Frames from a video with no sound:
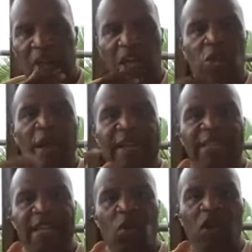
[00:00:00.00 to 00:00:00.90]
You actually,
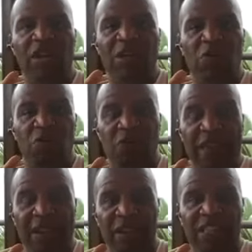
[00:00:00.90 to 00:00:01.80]
in order to go,
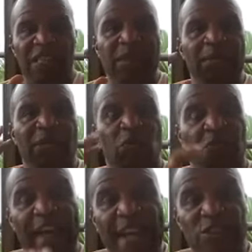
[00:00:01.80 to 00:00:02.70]
and, and sometimes you go
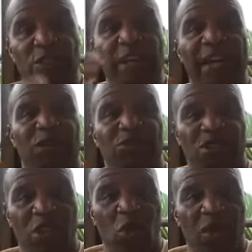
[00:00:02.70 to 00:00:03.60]
faster, you got to go
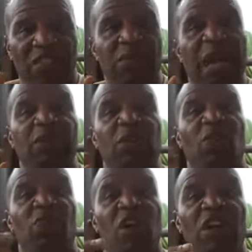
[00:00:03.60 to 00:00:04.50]
slower. Sometimes you go
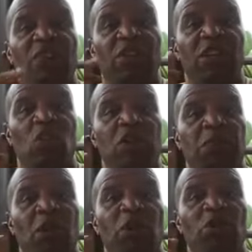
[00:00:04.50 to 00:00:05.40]
far enough from the North
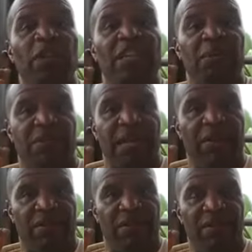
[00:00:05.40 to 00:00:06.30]
Pole, you end up south.